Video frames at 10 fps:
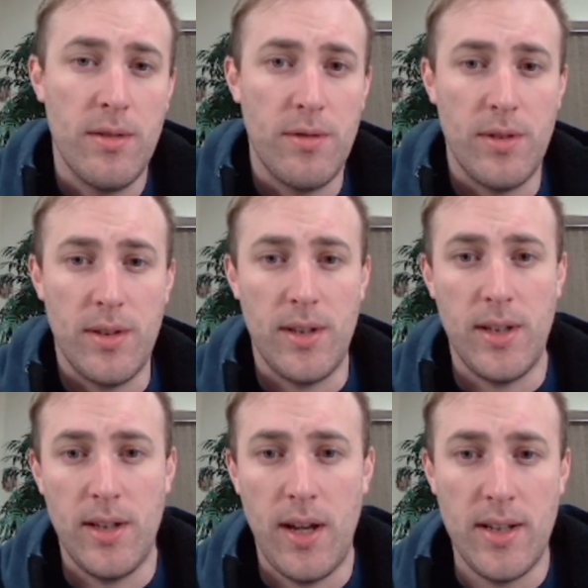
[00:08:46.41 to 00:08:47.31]
for
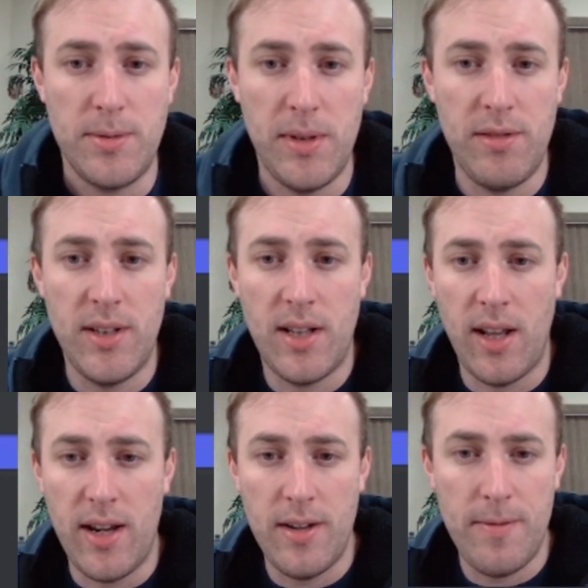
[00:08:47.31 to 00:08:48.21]
the SPV
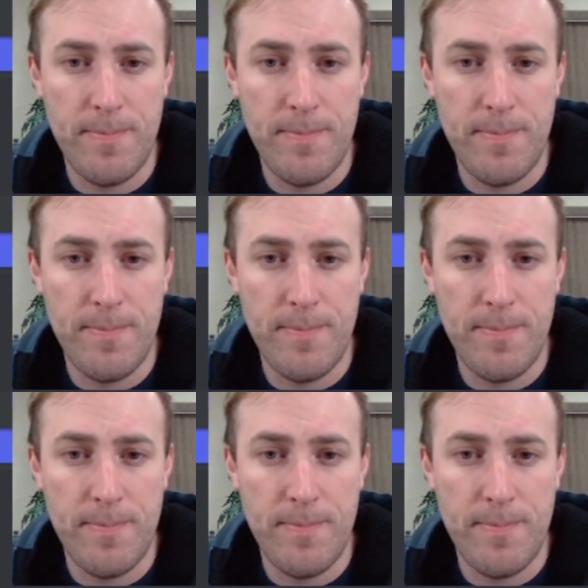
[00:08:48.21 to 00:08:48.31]
client.